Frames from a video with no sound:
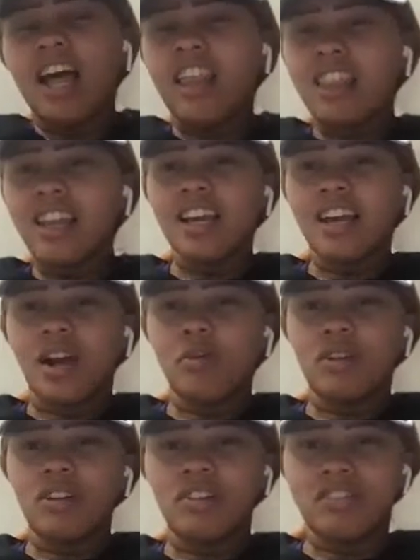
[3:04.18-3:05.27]
I think I
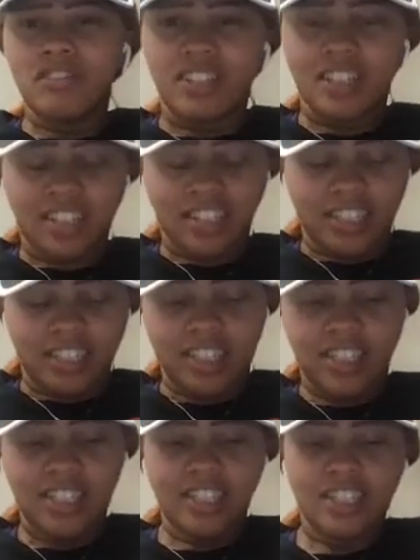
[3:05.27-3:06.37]
would have
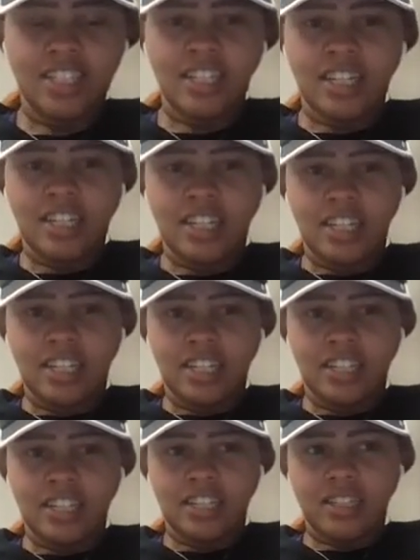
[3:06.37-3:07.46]
done
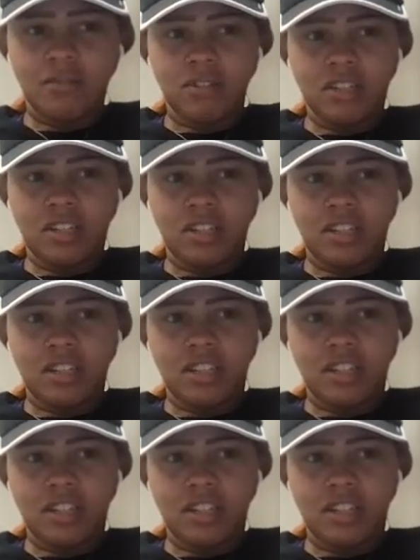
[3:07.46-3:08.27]
something.